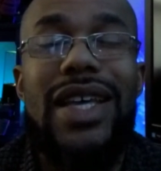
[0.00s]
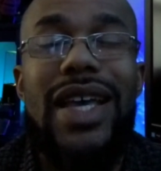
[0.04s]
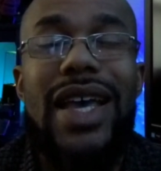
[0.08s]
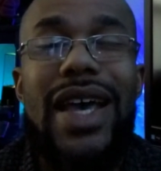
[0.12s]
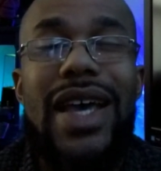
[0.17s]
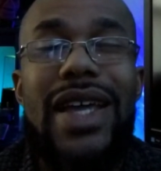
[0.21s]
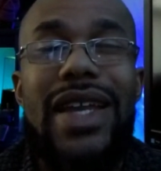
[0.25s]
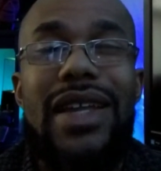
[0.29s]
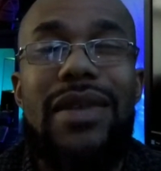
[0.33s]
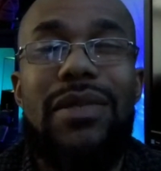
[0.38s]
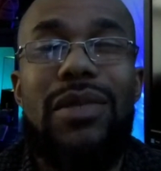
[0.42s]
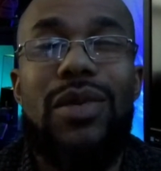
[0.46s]

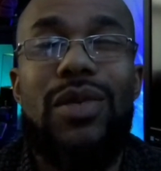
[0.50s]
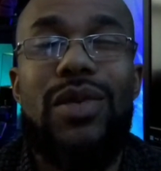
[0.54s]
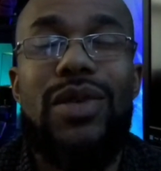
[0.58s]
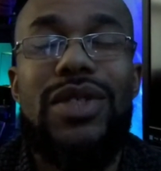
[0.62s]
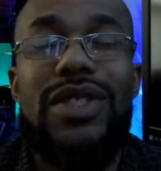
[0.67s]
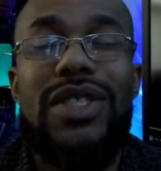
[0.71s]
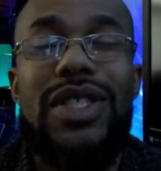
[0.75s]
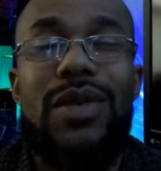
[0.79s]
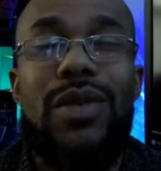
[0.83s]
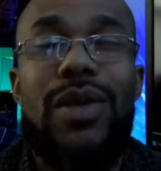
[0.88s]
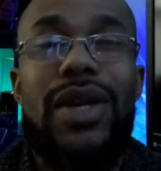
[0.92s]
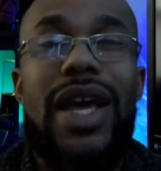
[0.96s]
edit, but
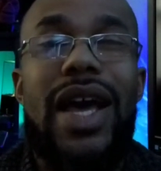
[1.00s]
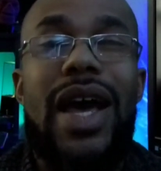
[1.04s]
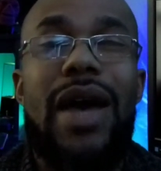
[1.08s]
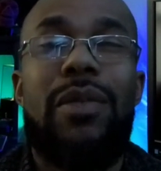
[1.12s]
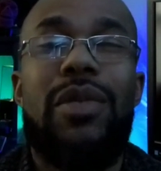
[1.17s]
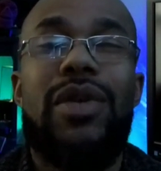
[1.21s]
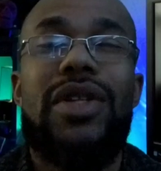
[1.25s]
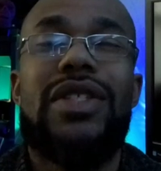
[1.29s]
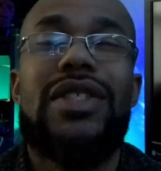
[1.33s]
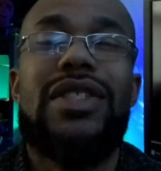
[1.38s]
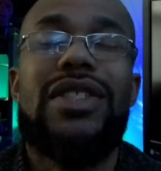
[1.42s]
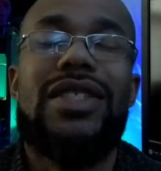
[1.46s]
we'll see what
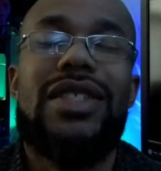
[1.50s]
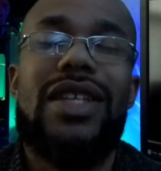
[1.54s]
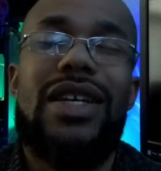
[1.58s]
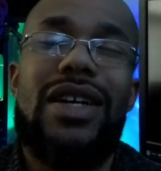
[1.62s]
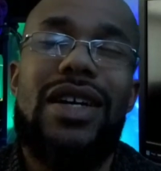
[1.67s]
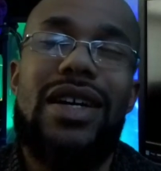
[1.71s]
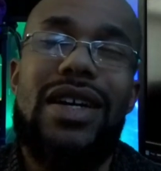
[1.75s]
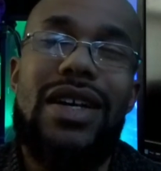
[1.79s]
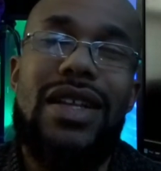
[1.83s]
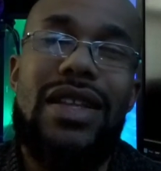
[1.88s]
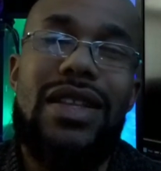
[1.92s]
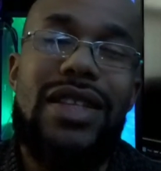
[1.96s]
happens.
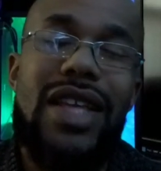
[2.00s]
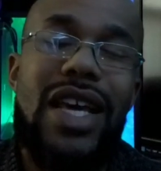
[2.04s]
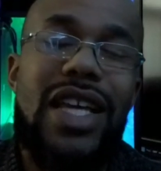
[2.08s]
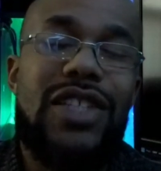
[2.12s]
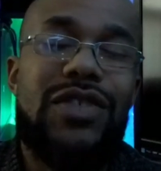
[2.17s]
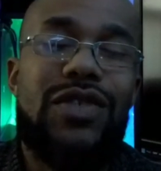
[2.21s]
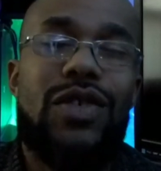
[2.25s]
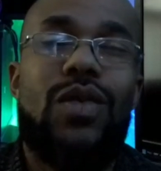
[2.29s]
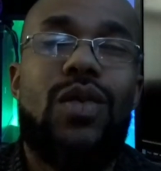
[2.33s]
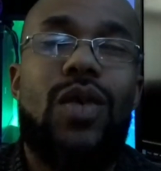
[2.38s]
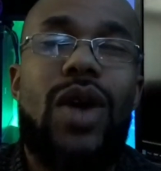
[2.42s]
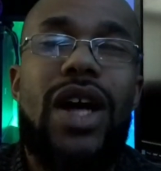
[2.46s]

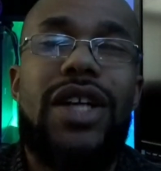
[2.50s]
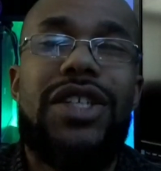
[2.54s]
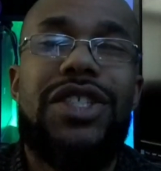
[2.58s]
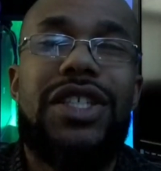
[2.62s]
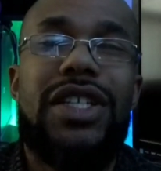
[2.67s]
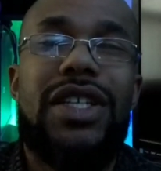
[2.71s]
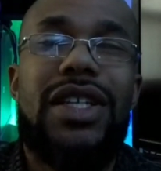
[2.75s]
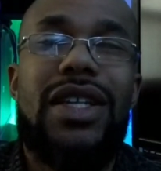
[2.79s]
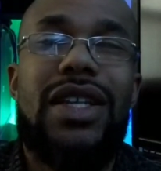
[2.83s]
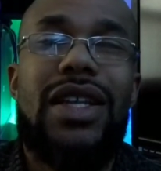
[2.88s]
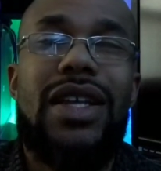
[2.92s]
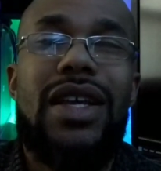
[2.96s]
Thanks for
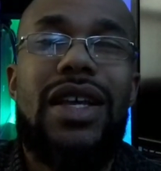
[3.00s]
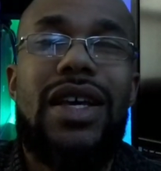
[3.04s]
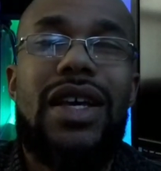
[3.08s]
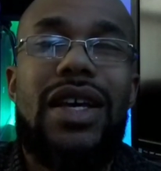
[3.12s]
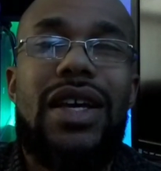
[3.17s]
watching.